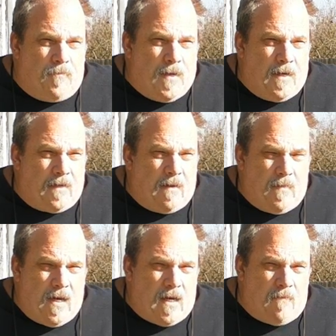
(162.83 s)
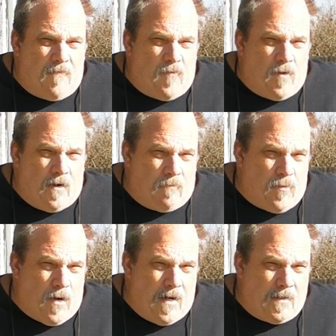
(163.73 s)
but they make up for it in
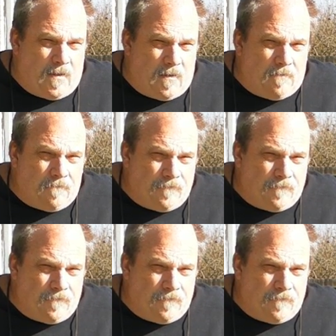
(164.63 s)
price.